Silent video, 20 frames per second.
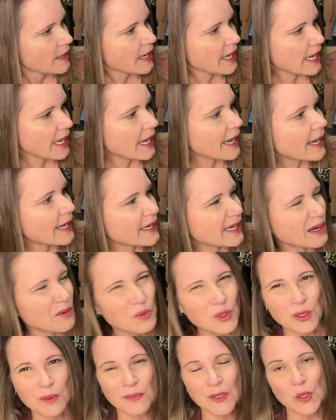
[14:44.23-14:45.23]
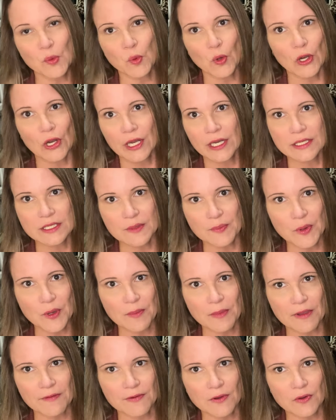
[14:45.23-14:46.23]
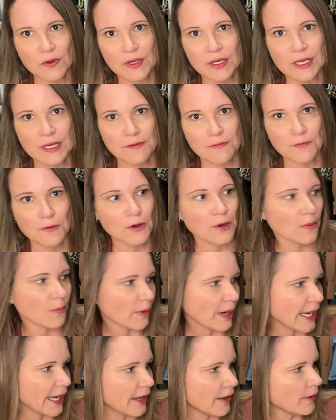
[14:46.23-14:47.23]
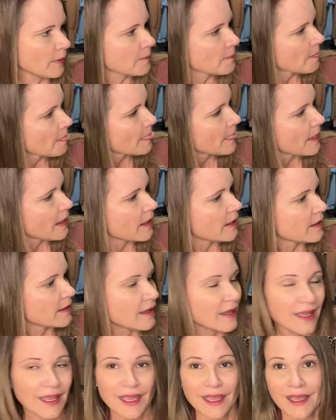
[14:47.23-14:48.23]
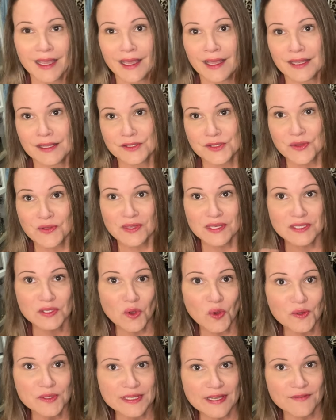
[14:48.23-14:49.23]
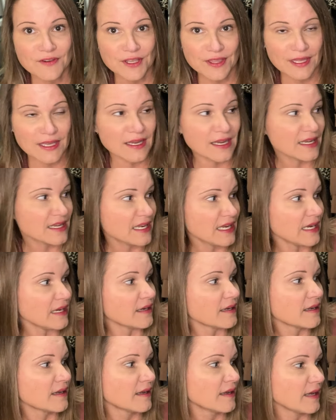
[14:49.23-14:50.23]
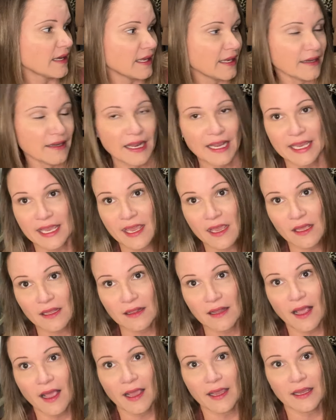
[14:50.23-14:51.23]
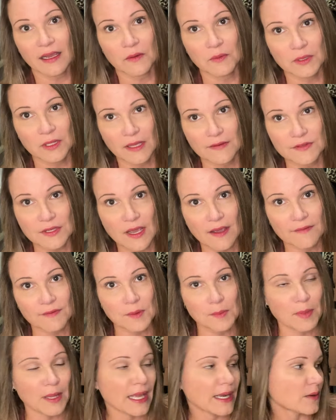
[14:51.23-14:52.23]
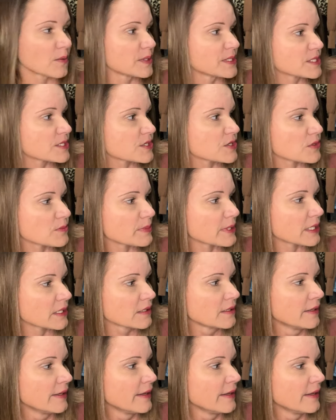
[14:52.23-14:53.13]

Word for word: And I wouldn't be worried to put my phone in it for a while. And so this holds everything I need. And I can't lie. I would love to have the black one too, but